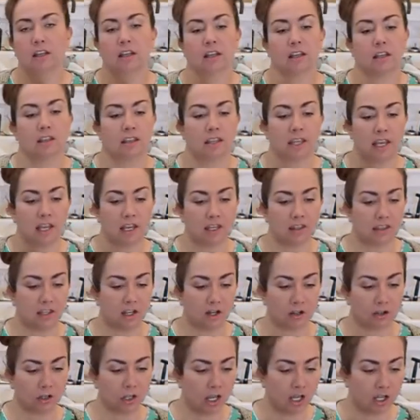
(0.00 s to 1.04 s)
that they're
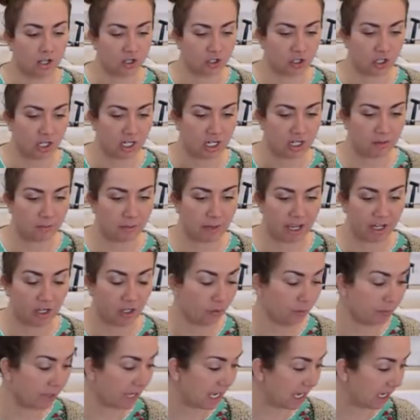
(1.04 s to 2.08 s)
launching my new
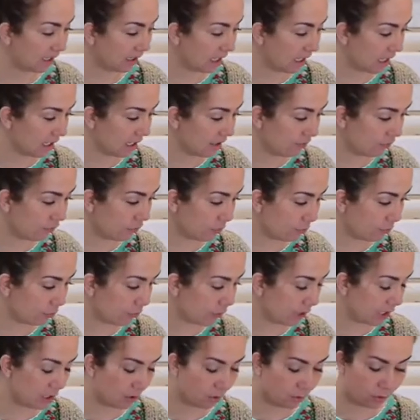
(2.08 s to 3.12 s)
paint line for
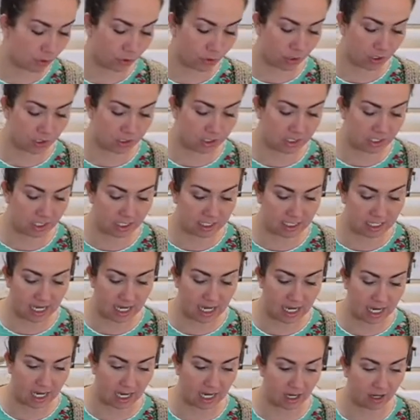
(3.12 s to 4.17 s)
pre-order
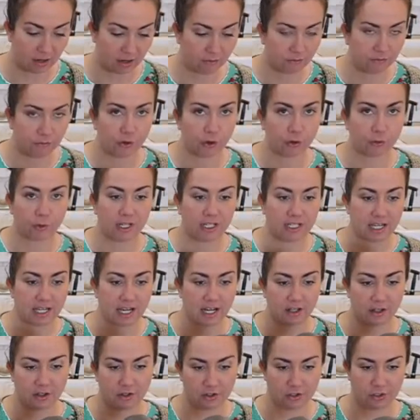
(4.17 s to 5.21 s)
today for oh.
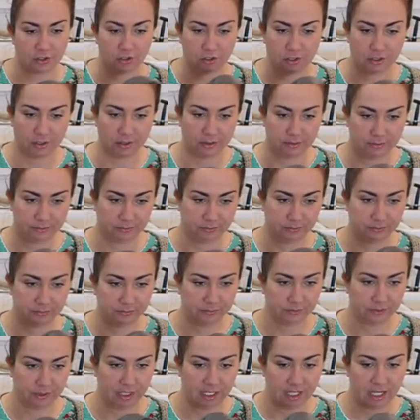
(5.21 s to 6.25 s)
retailers.
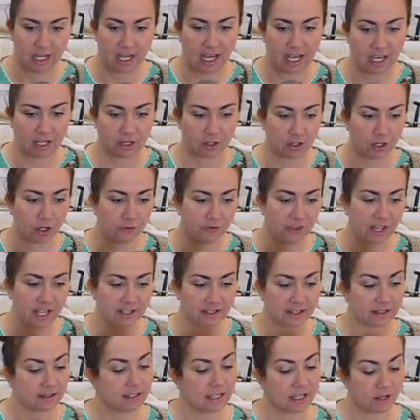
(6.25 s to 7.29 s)
I don't know if that's
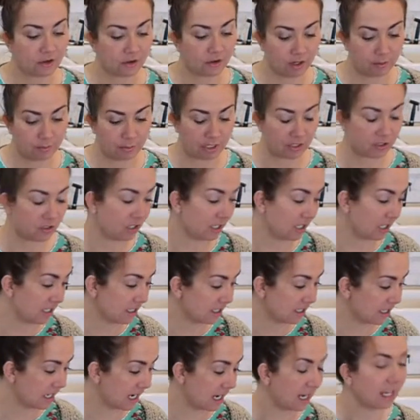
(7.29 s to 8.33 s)
a secret, but she didn't
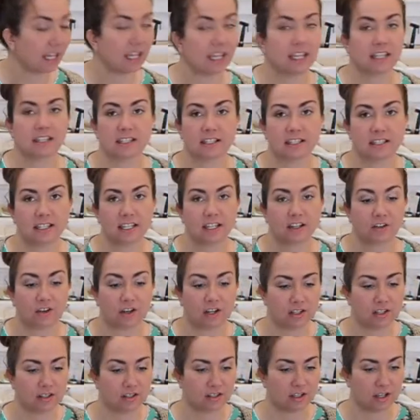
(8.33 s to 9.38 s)
say it's a secret.
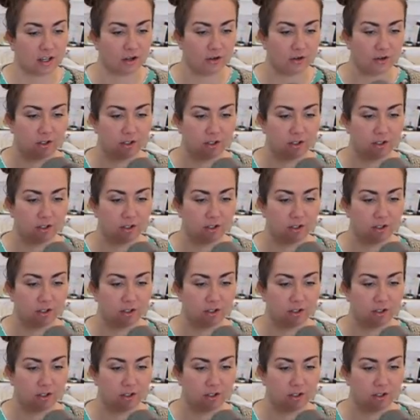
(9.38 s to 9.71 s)
So